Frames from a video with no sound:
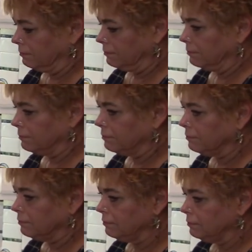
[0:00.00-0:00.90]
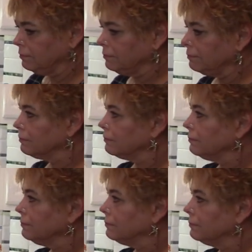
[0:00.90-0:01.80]

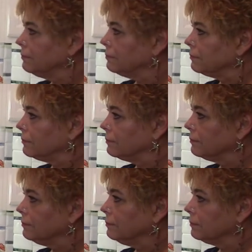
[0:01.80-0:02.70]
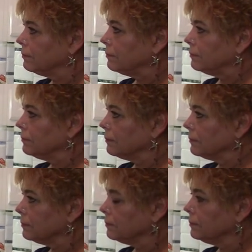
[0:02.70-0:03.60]

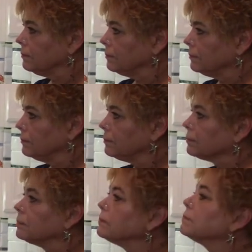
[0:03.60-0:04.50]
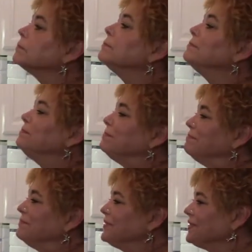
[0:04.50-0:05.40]

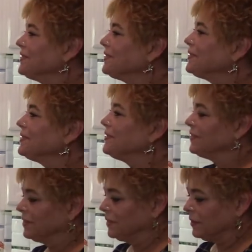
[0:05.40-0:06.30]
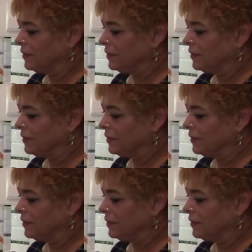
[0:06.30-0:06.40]
(silent)